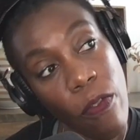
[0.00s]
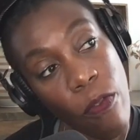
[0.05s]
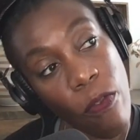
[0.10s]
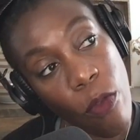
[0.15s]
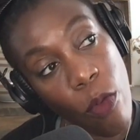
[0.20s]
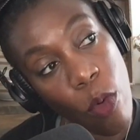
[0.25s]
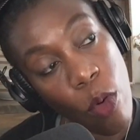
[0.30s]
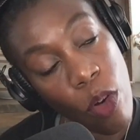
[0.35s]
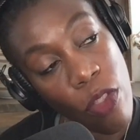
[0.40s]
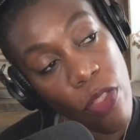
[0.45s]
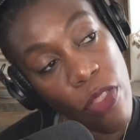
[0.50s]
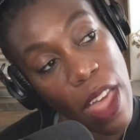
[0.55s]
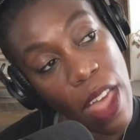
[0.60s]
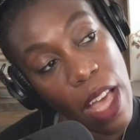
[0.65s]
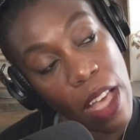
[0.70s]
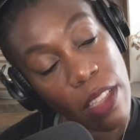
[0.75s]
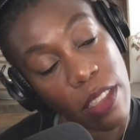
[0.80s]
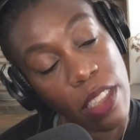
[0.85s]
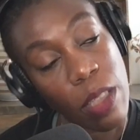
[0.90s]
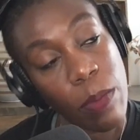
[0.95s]

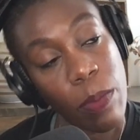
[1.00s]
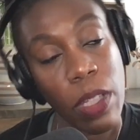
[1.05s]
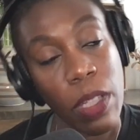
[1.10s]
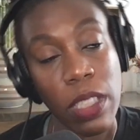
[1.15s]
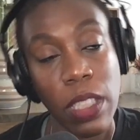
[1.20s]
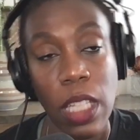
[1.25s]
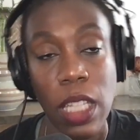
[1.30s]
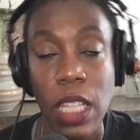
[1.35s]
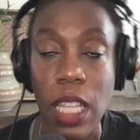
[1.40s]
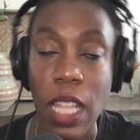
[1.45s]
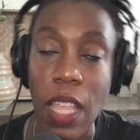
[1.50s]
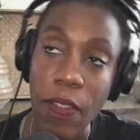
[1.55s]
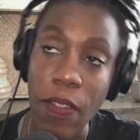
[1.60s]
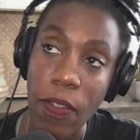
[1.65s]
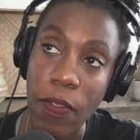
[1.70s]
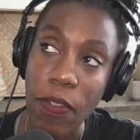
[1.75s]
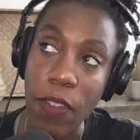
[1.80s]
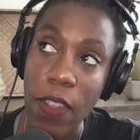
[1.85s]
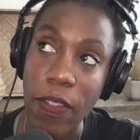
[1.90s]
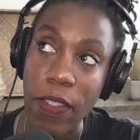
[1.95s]
4,000 plus
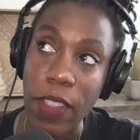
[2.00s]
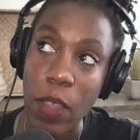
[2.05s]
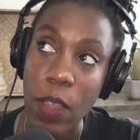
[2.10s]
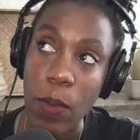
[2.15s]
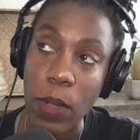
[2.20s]
1,150,